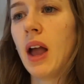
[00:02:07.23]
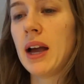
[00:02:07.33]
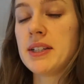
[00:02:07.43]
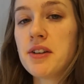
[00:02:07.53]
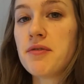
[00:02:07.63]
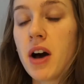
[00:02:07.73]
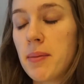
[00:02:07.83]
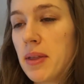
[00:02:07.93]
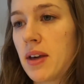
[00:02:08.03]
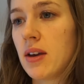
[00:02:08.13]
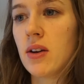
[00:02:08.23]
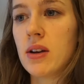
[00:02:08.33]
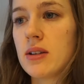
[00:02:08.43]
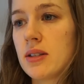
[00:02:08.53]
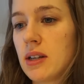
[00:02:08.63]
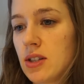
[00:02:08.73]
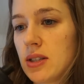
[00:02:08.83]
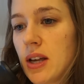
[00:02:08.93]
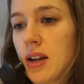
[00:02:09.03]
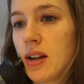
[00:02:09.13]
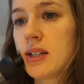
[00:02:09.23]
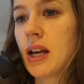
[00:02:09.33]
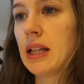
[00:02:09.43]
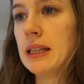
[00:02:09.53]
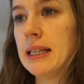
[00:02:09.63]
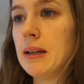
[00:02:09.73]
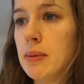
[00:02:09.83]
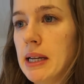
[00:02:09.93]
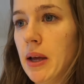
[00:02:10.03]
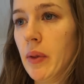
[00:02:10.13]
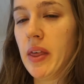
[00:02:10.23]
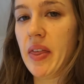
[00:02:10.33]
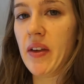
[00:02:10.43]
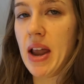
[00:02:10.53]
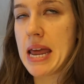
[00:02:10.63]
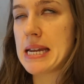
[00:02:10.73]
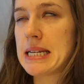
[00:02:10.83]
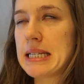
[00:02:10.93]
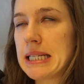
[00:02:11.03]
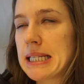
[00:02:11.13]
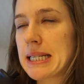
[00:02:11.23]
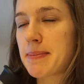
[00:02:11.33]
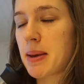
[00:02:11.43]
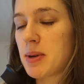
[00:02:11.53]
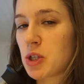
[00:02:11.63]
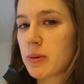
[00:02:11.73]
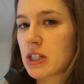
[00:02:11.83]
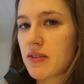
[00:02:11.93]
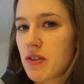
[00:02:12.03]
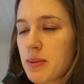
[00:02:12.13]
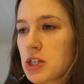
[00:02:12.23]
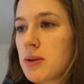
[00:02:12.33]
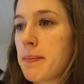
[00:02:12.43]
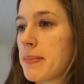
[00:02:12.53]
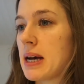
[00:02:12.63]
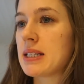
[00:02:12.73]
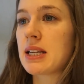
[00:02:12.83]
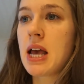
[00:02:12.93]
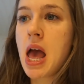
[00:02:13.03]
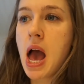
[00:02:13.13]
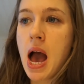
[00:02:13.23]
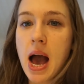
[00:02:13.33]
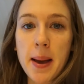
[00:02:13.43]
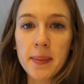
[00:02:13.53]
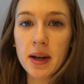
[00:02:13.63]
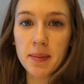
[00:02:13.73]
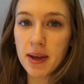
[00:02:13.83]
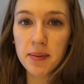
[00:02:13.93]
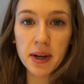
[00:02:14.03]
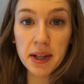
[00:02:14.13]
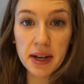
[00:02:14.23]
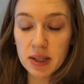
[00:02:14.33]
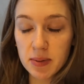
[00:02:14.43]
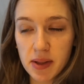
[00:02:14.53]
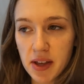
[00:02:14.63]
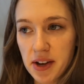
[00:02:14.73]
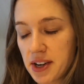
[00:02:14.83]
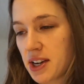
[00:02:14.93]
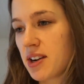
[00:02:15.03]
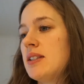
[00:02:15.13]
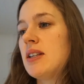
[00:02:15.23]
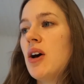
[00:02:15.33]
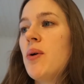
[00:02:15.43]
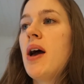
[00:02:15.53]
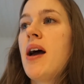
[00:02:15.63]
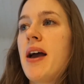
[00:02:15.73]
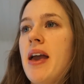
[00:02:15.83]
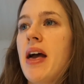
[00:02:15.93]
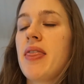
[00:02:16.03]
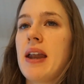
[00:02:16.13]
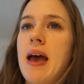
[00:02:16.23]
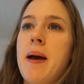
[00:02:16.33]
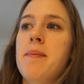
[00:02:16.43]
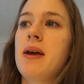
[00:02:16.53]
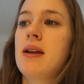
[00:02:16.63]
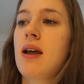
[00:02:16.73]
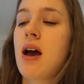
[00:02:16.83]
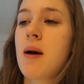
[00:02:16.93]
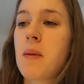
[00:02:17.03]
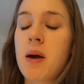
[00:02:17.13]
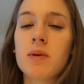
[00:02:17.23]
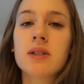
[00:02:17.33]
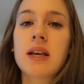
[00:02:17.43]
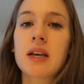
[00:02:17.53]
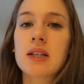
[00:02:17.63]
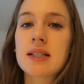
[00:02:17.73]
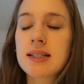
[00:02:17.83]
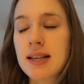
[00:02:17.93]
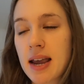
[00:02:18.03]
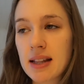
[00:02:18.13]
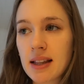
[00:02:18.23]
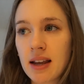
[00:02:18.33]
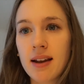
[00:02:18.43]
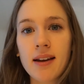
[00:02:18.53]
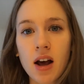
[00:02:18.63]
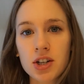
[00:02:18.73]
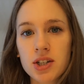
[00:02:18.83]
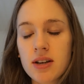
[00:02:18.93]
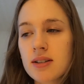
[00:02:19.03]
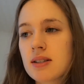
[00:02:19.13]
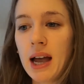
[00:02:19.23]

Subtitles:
I didn't vomit, thank goodness. I just had it a little bit out the other end. Maybe too much information, but I'm gonna be real honest with you on here. So I had that happen. I was insanely nauseous.